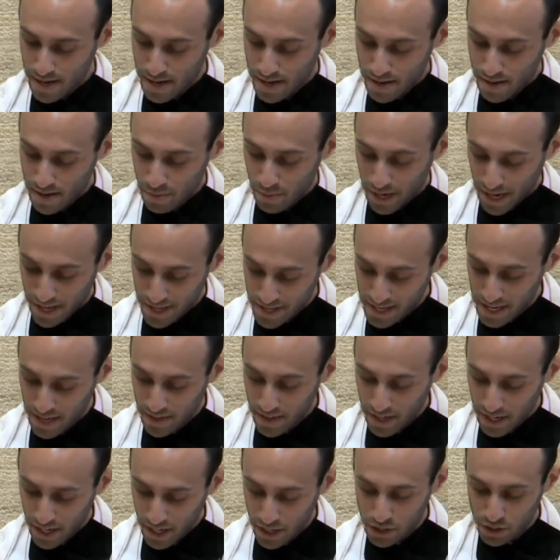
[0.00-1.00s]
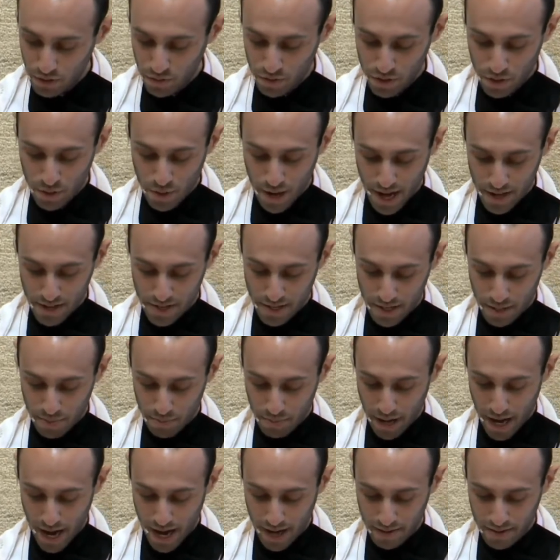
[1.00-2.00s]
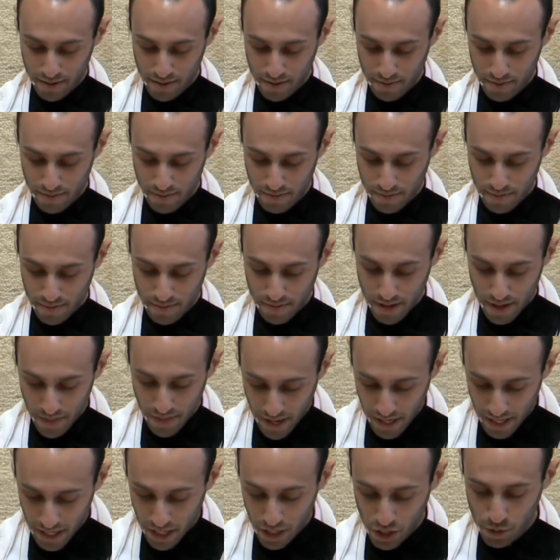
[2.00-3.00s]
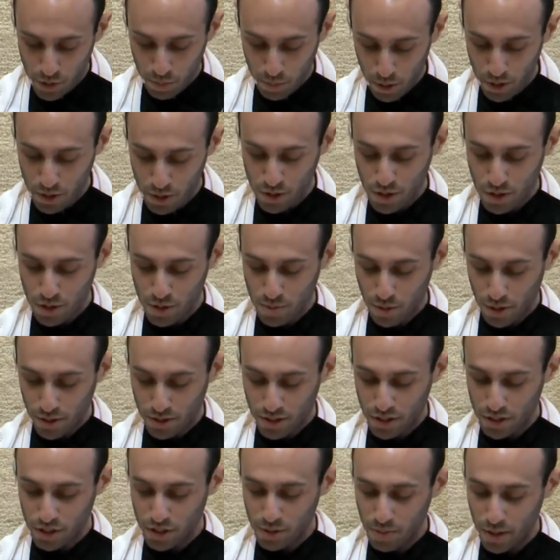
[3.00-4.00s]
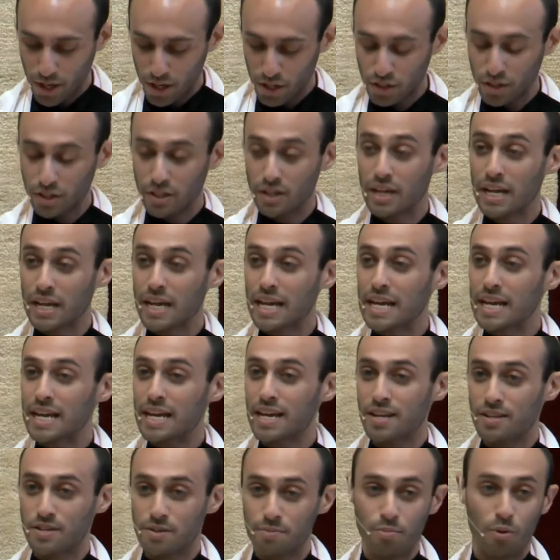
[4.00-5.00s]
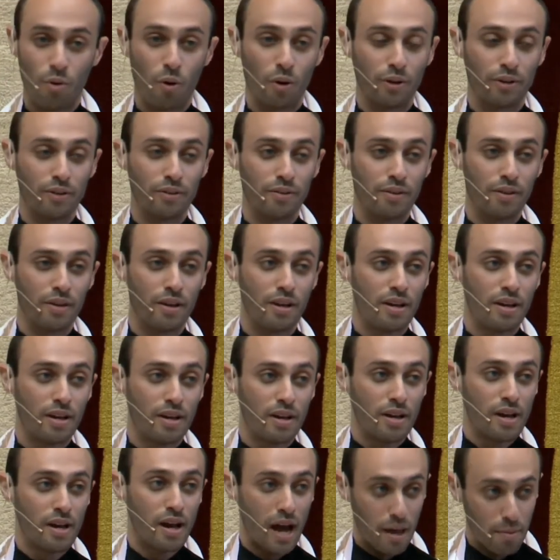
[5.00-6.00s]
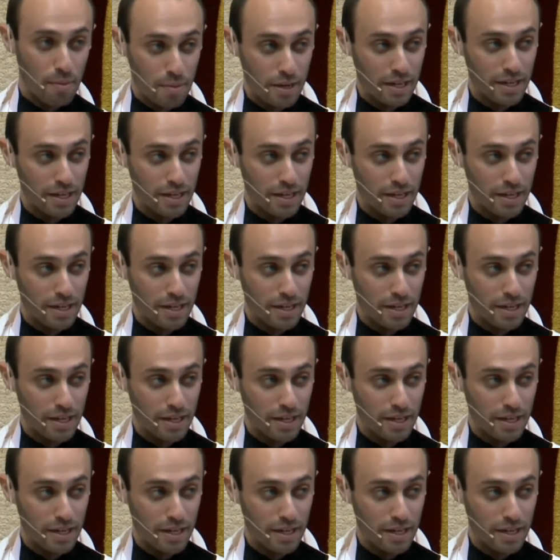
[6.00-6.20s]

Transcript: When I say that each of you has an impact and that each person's participation is important, I mean